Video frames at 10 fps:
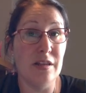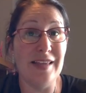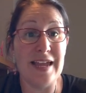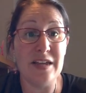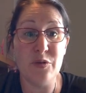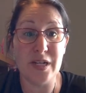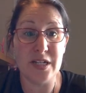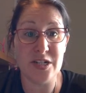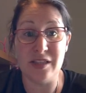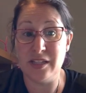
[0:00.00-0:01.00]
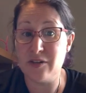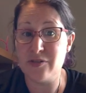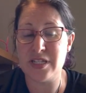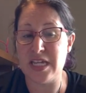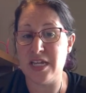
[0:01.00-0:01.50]
language and
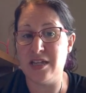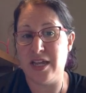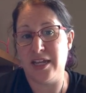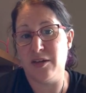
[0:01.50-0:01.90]
literacy, like